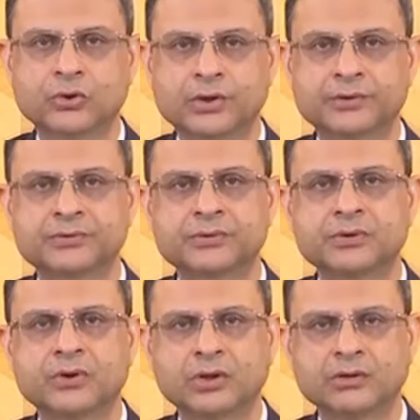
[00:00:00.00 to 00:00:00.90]
are
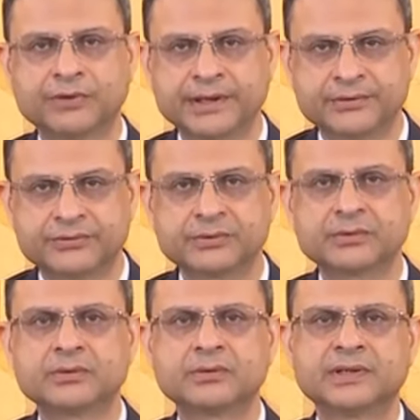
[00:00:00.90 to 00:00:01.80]
all aware
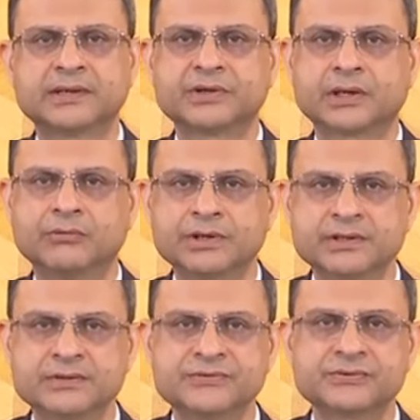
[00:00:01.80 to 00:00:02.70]
that the
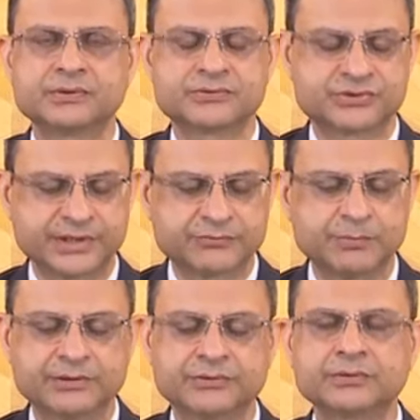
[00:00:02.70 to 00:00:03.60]
governor's statement